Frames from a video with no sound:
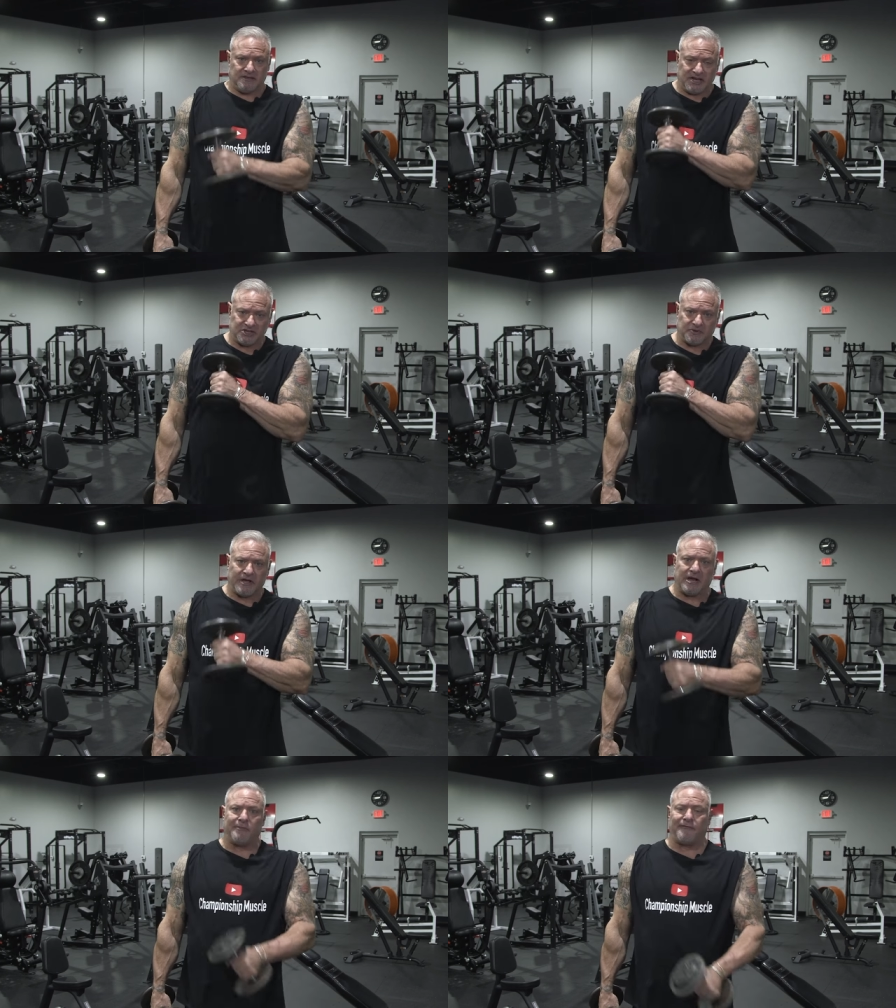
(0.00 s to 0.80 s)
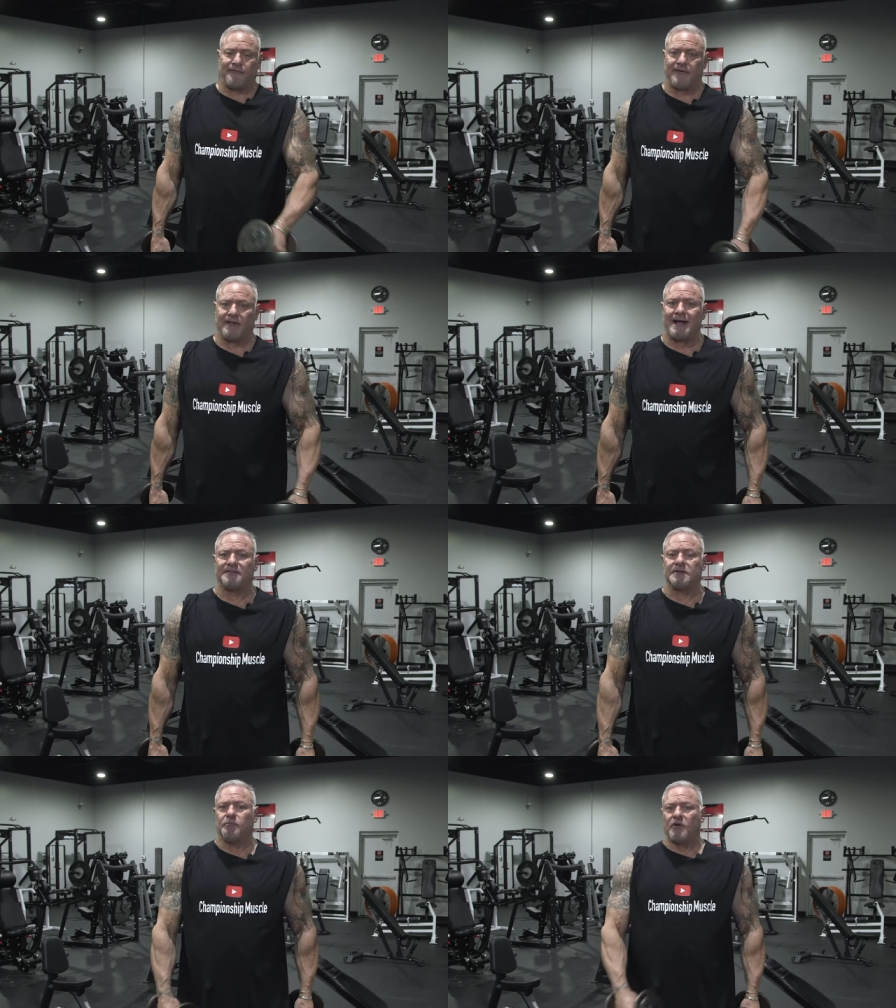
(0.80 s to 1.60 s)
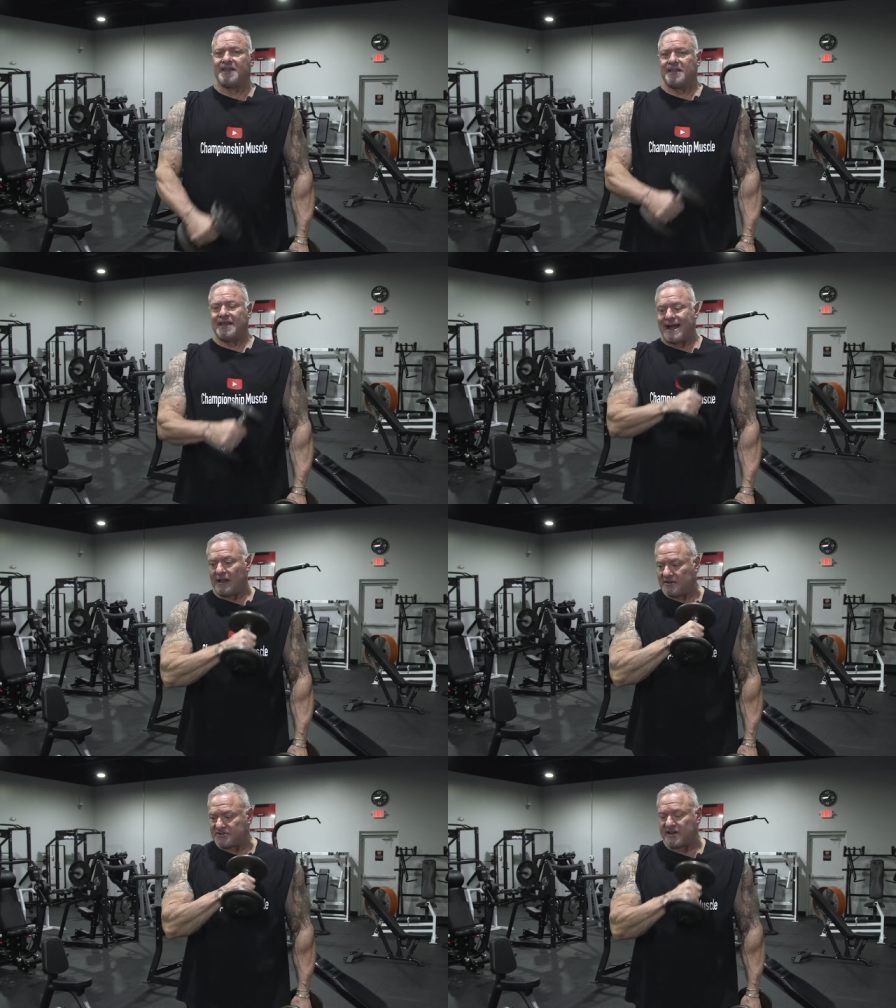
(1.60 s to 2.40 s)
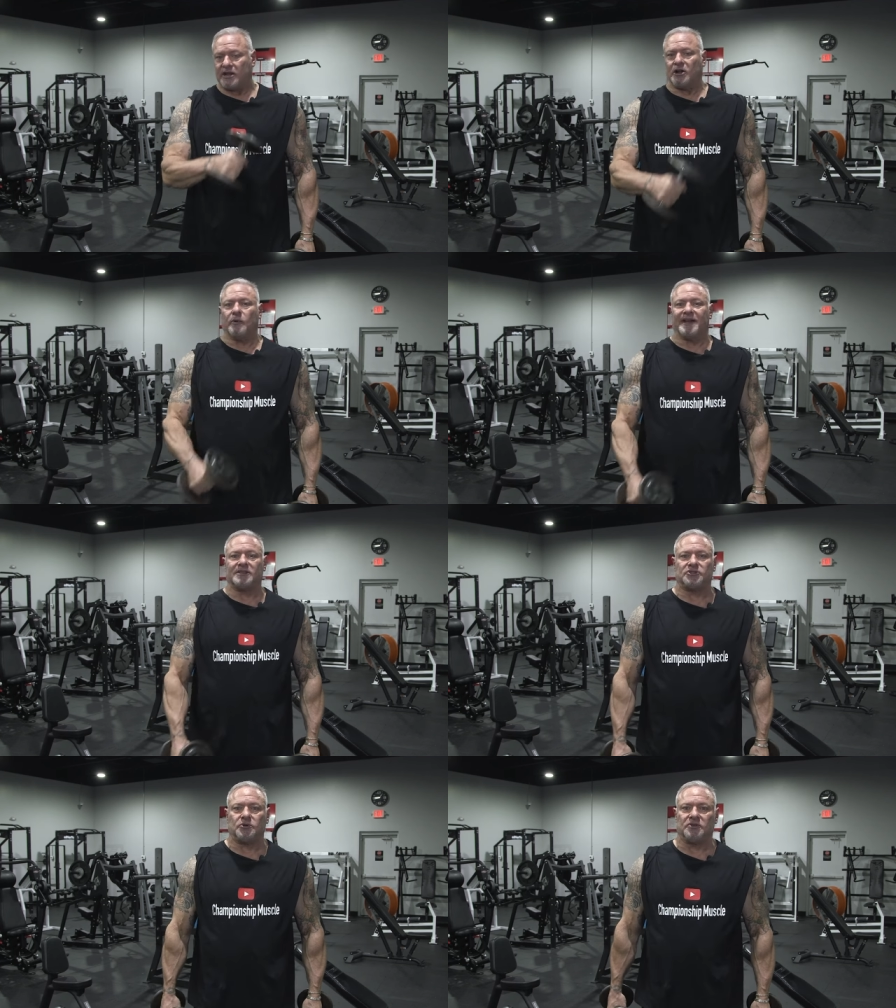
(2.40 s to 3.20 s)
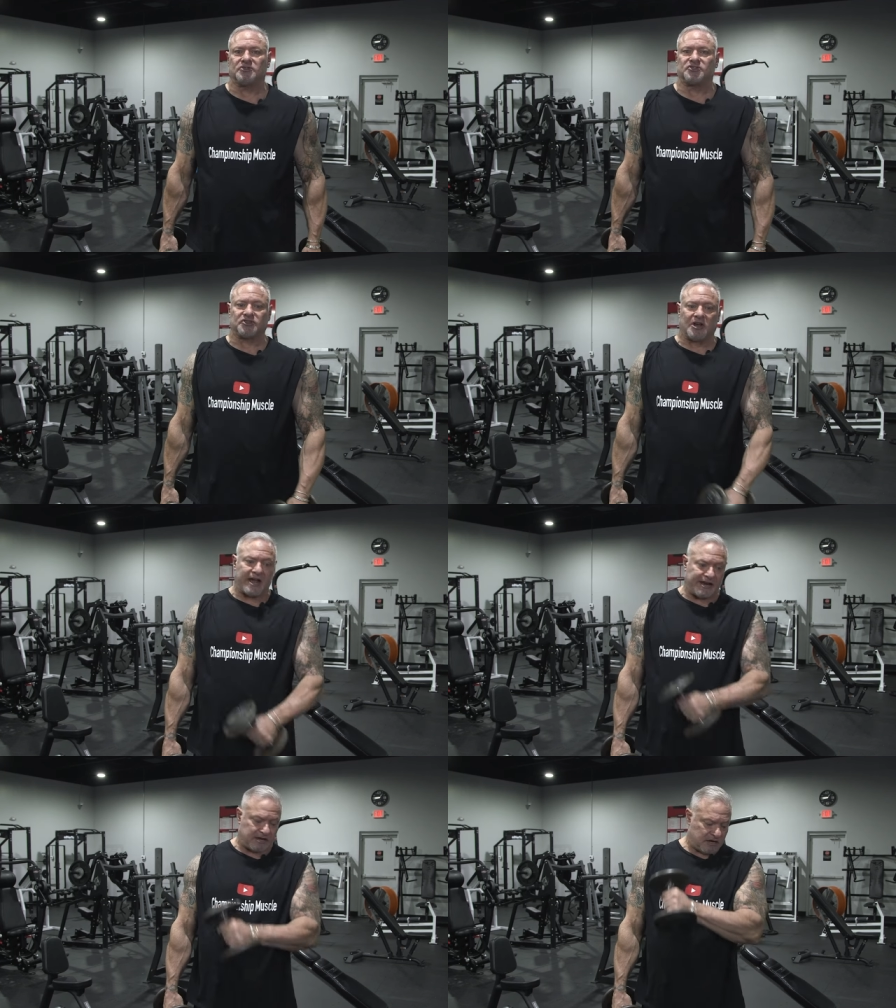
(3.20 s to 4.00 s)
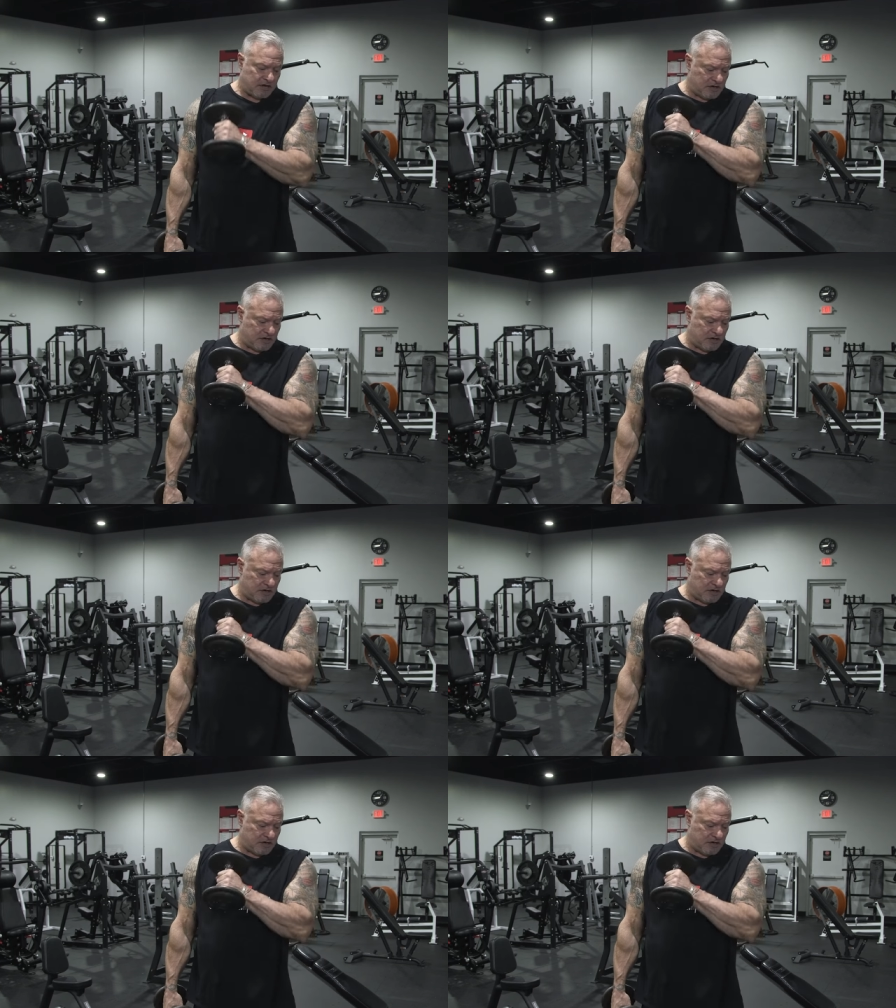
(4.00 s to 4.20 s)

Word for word: These will help fill out the brachialis and go into the side